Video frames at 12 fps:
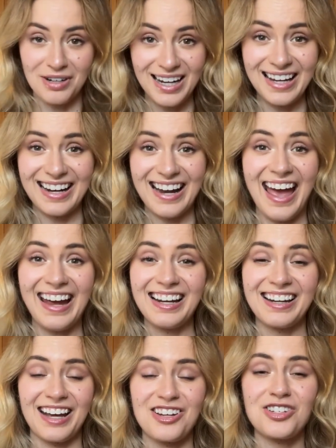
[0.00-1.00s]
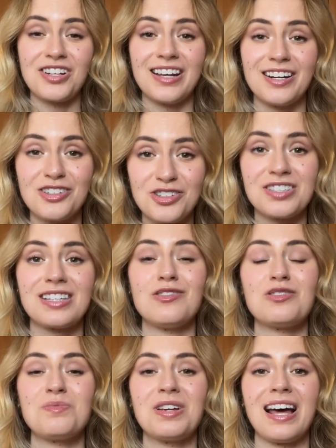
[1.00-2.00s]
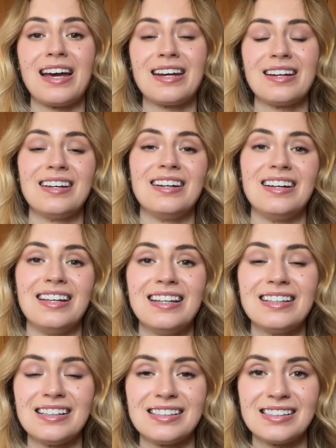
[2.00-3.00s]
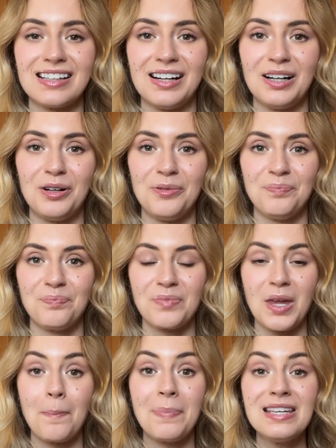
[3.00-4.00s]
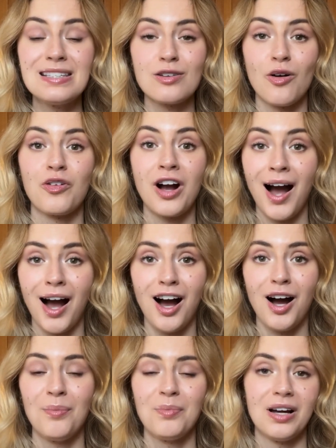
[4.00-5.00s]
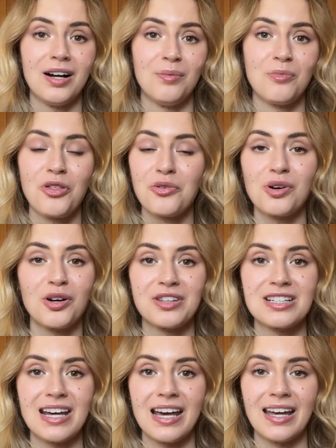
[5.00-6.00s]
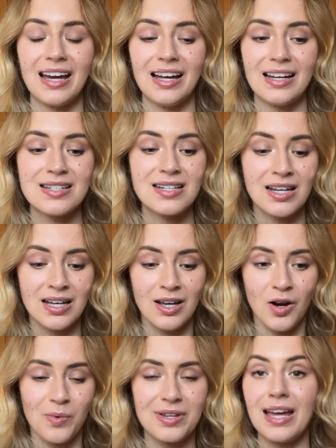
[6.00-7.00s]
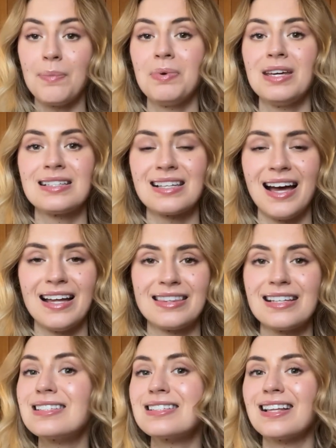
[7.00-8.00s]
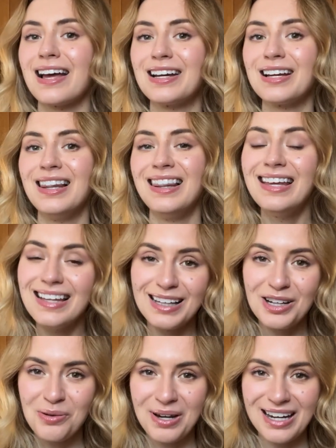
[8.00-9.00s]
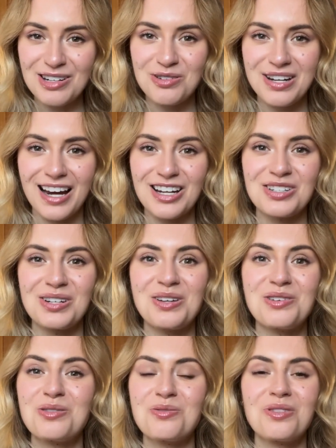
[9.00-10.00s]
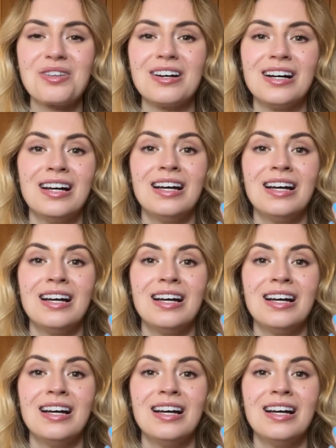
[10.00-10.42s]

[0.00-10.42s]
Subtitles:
inhale it actually, and it just gives me like a little piece of calm throughout the day. And with that being said, this is like a little quick introduction into the